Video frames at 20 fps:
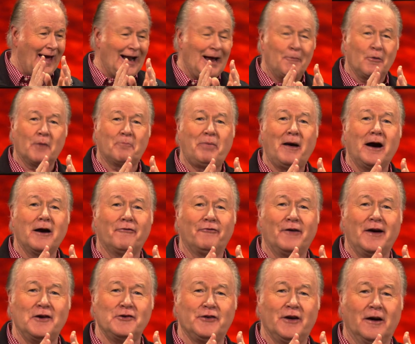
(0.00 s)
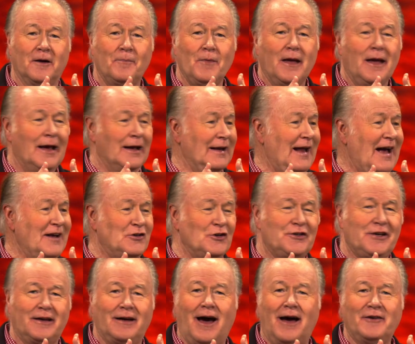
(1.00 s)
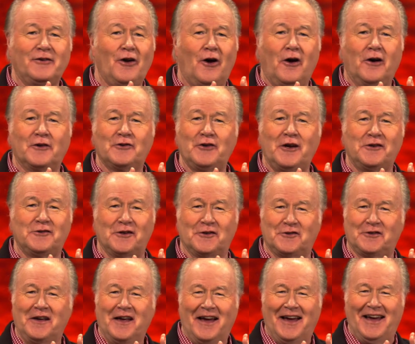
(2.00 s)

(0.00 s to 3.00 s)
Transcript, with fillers: And I'm going to paraphrase here. Elijah said, Hot dog Jesus.